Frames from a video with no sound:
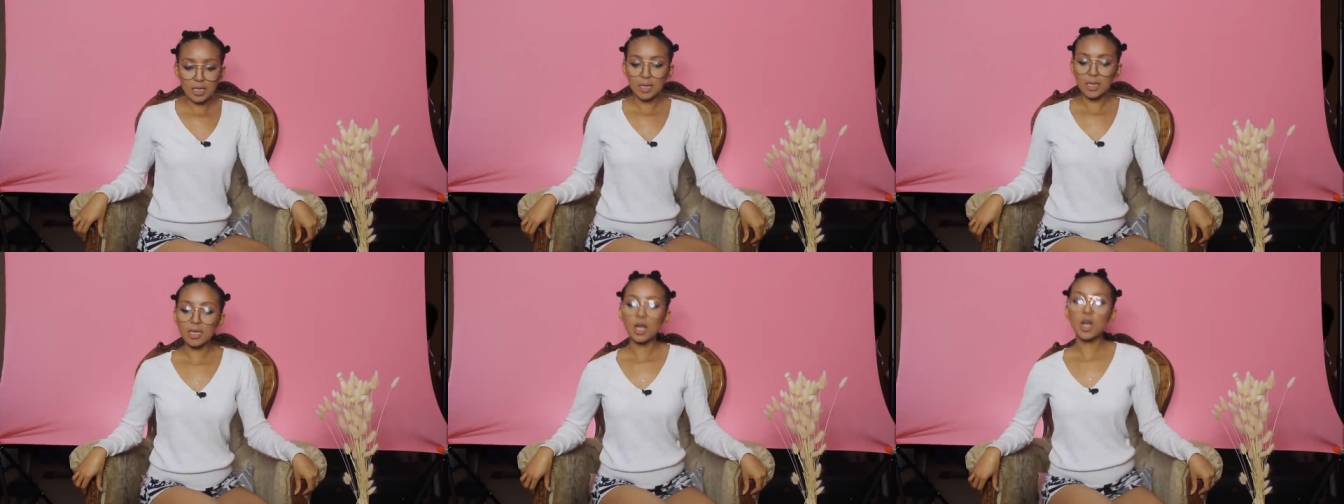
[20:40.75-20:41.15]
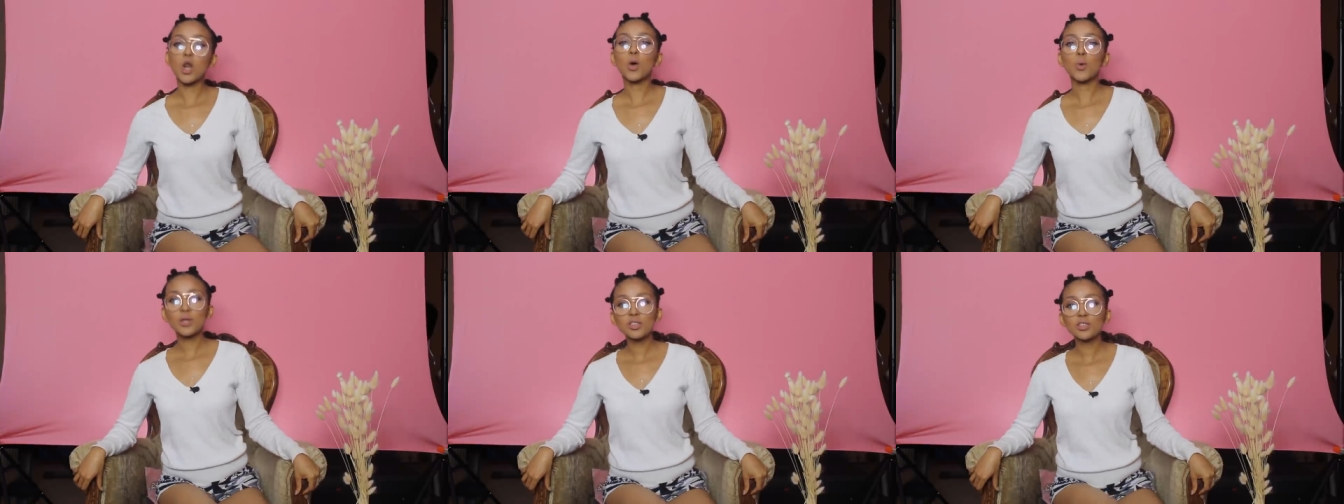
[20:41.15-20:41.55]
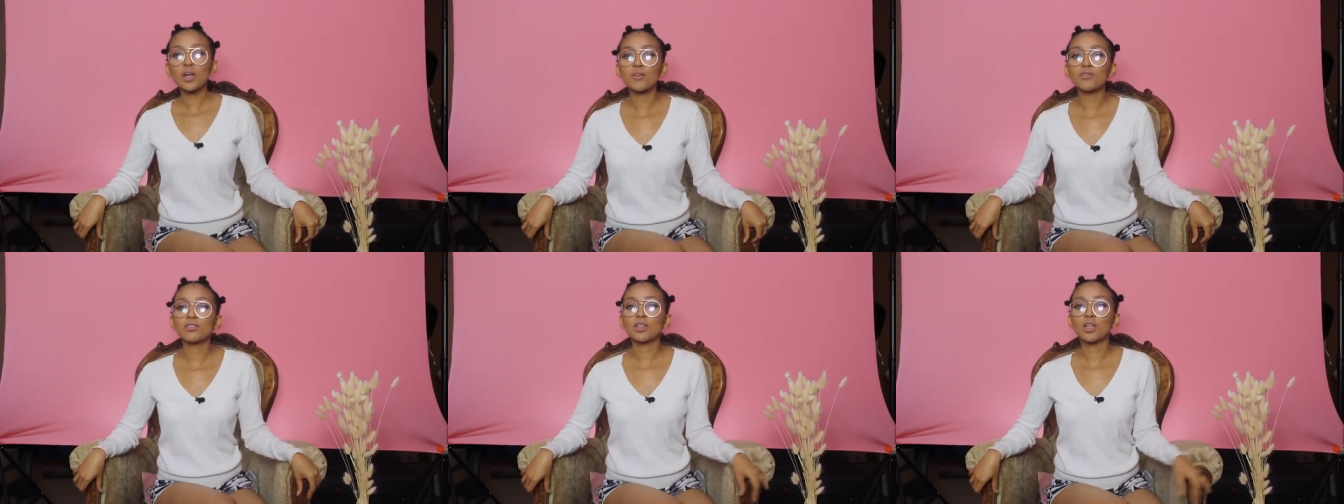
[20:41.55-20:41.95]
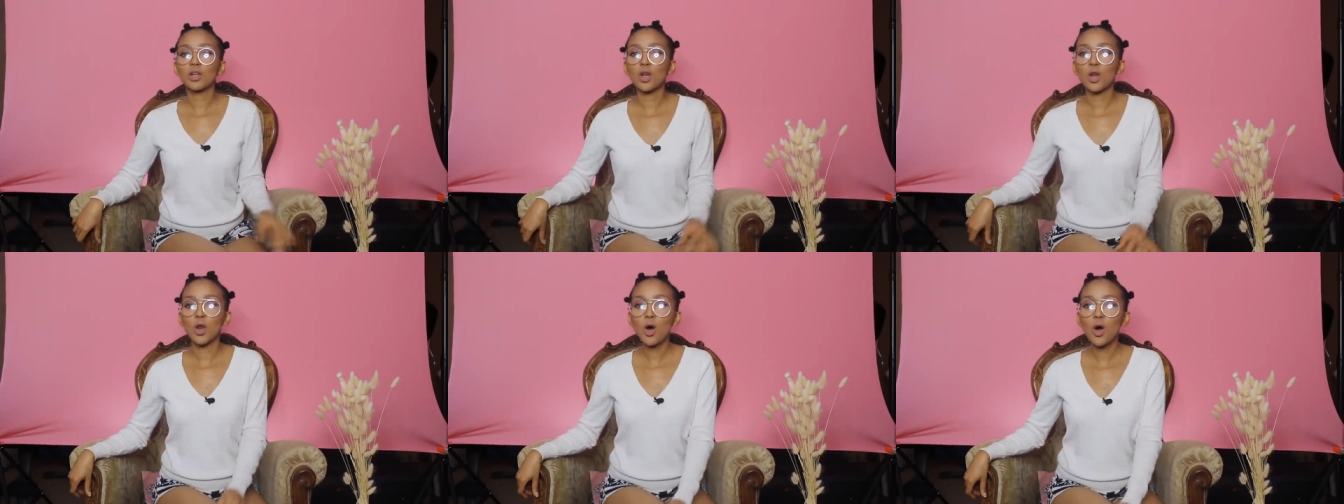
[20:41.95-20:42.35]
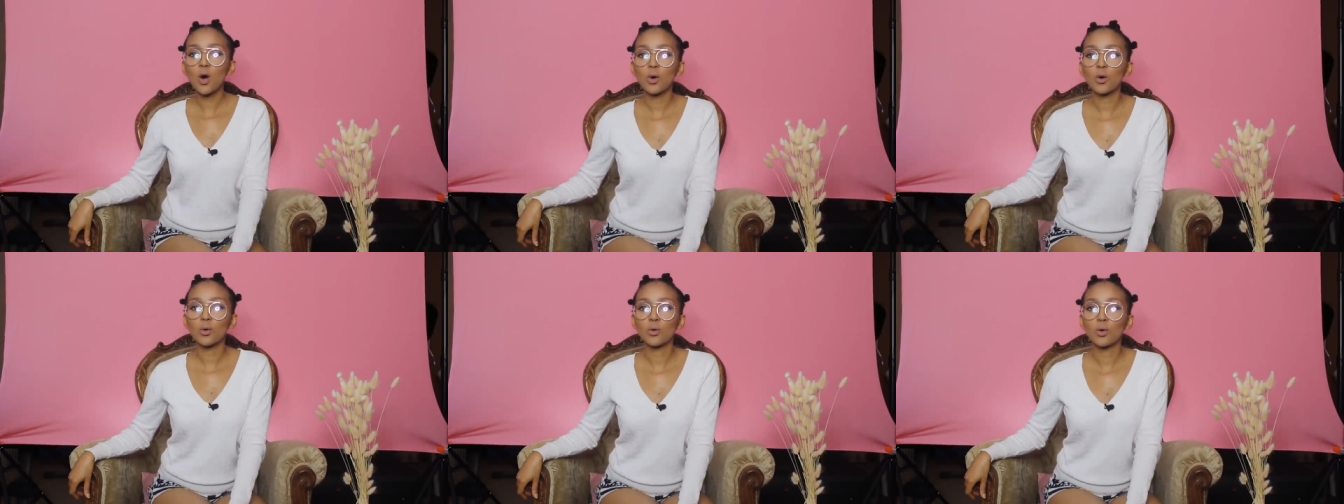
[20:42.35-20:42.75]
the lowest of the
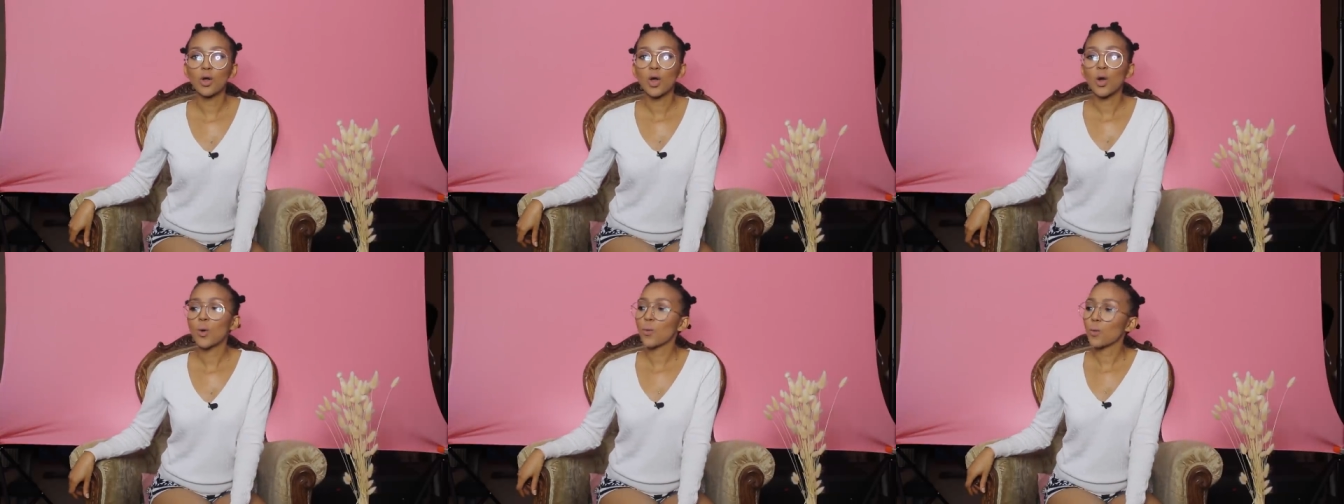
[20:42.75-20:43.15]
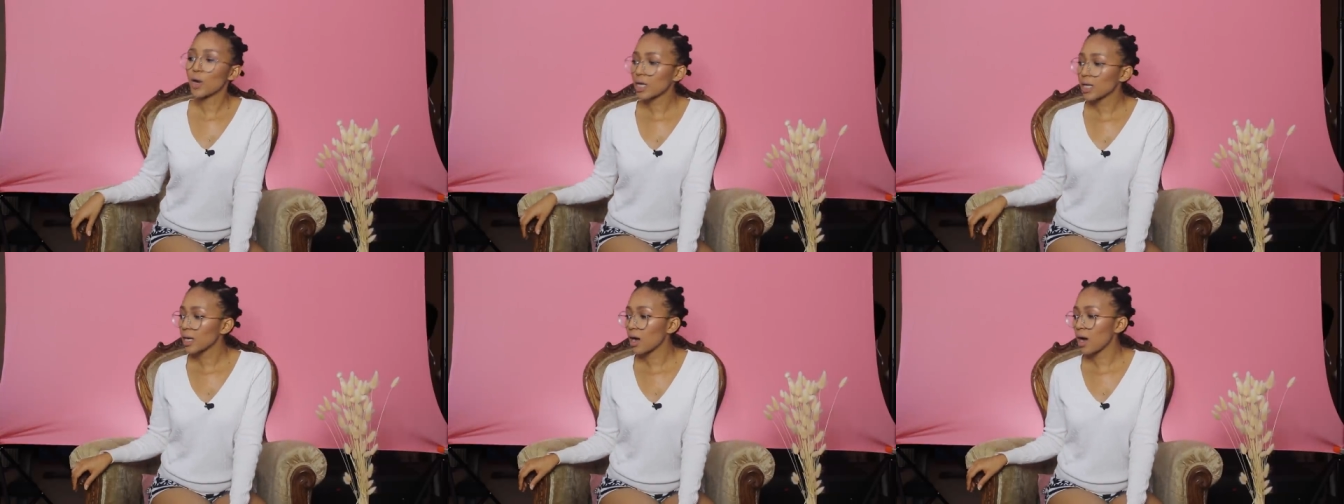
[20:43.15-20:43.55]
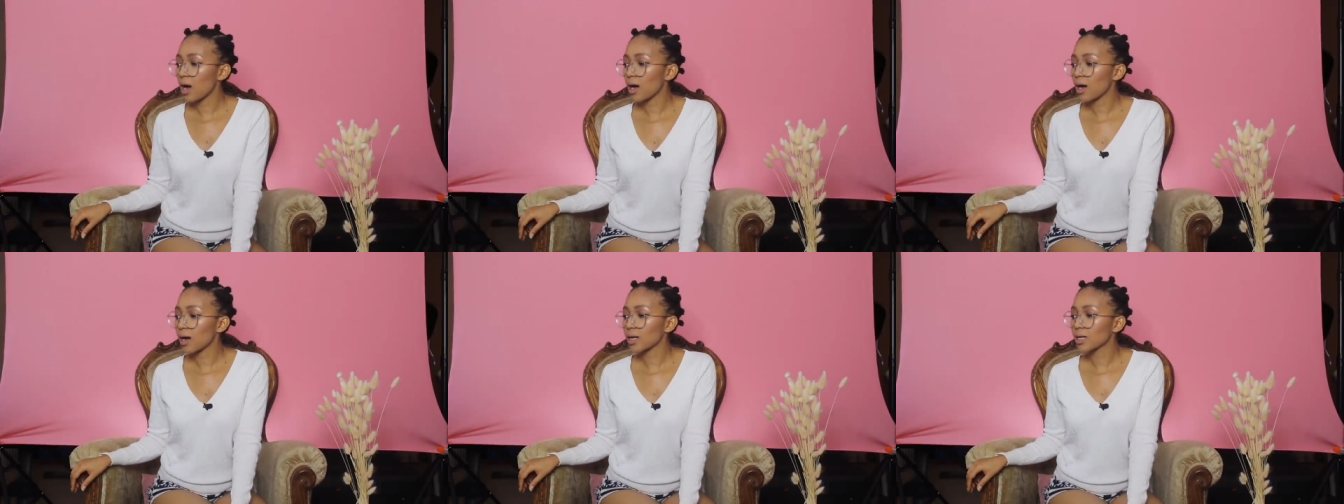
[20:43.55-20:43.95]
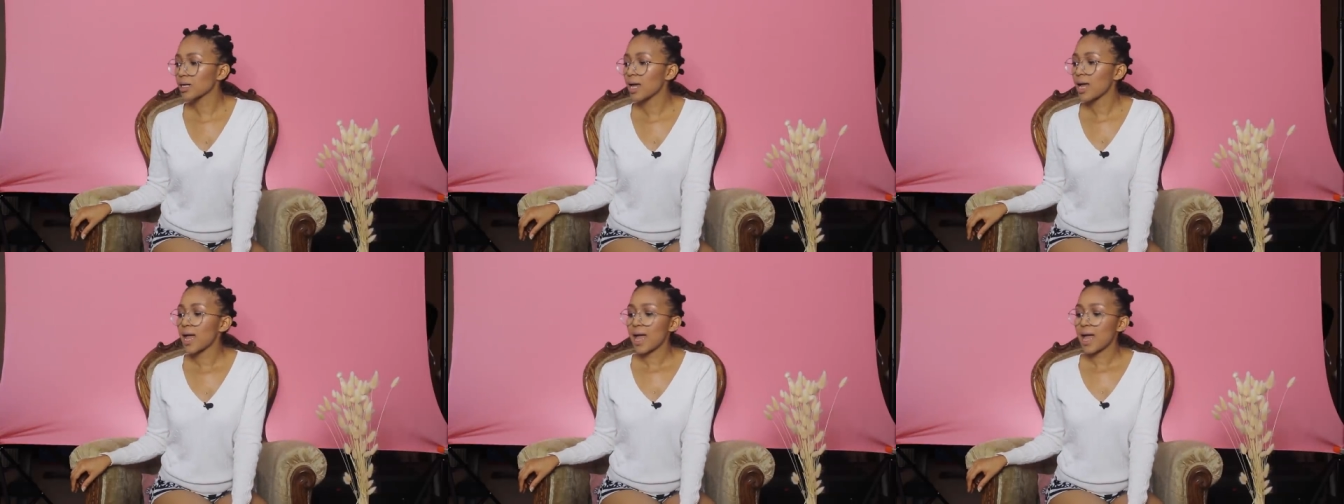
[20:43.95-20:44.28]
low working hard